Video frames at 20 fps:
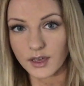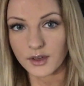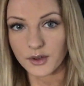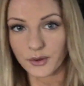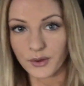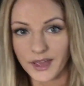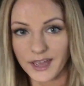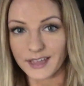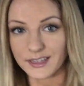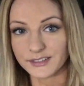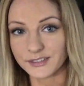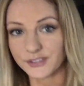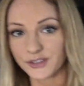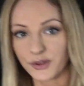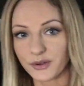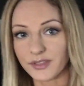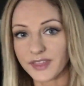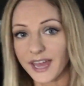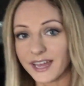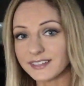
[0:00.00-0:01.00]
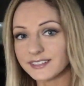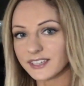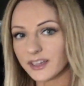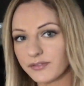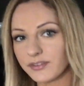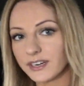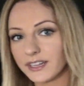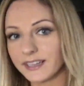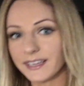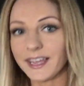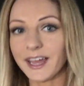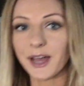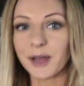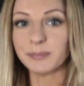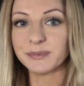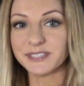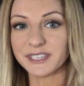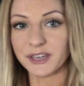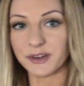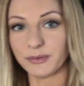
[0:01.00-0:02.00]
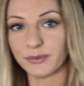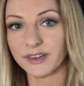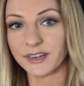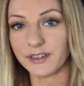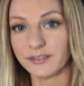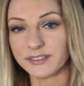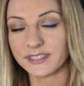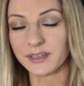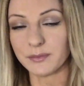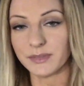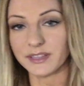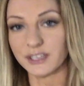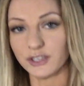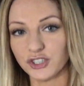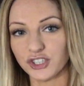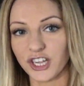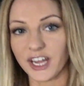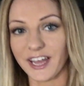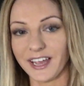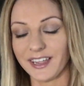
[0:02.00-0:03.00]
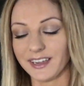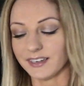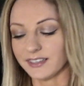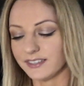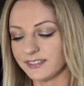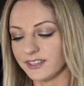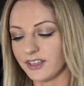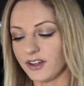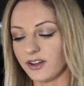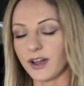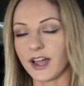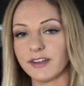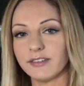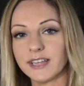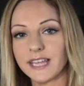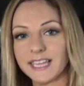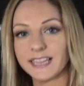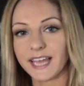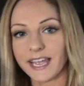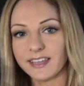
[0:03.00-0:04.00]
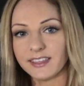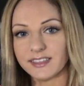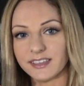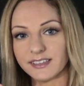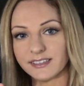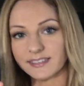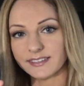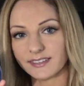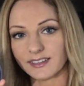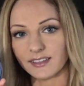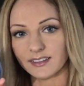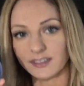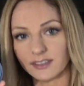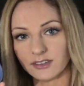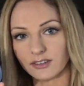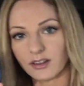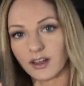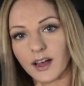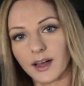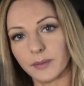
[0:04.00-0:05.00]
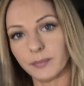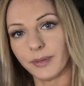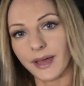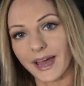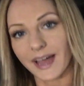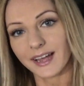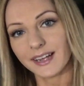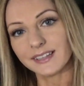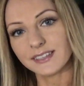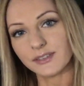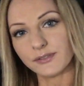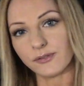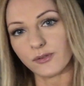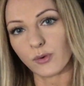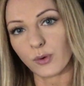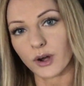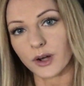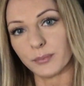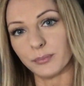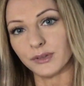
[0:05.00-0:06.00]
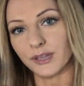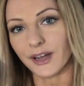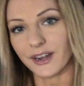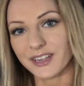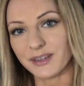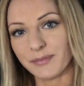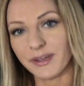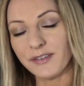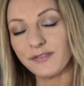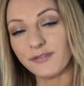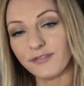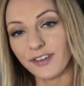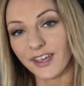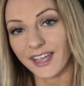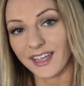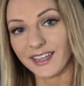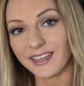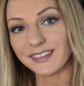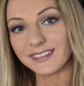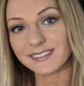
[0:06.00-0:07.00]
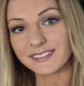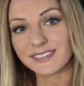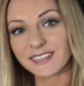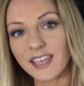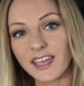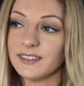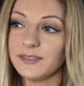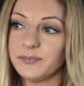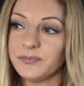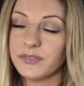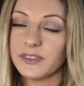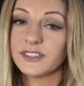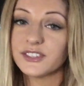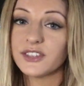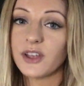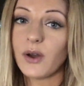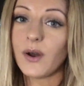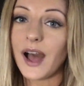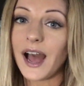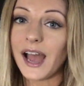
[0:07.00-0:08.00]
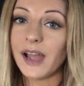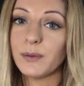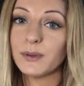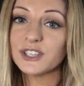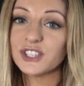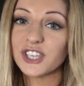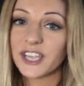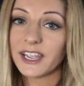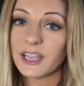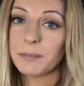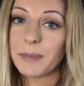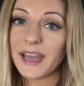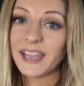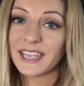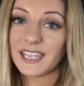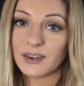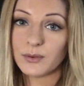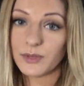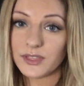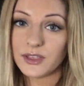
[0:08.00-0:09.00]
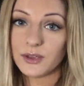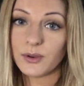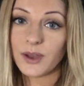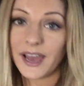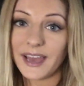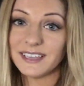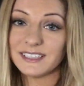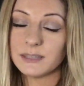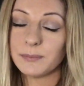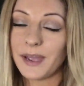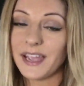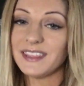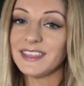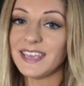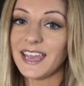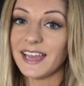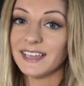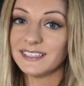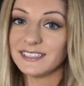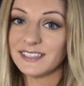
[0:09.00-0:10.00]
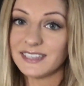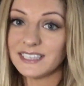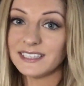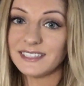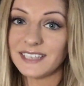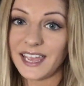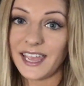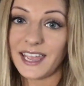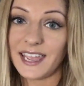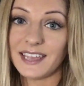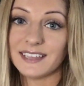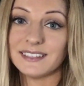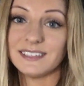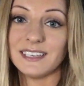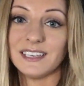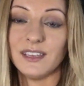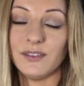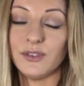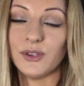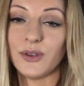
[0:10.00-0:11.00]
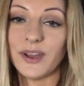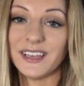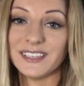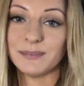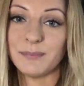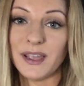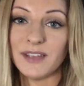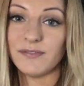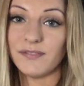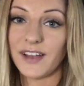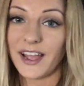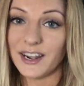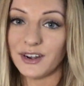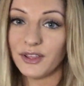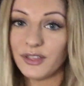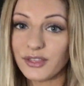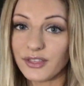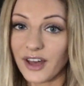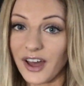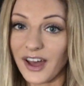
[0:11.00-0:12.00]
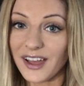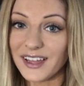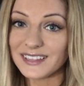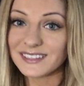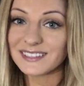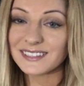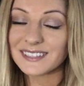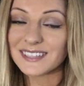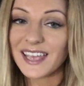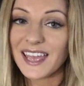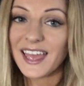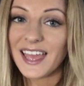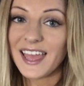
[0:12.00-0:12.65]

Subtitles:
Okay, so that definitely helped get rid of some of the shine. So I really like this little compact for blotting my face. So I will check back in with you guys by the end of the day to give you guys my final thoughts.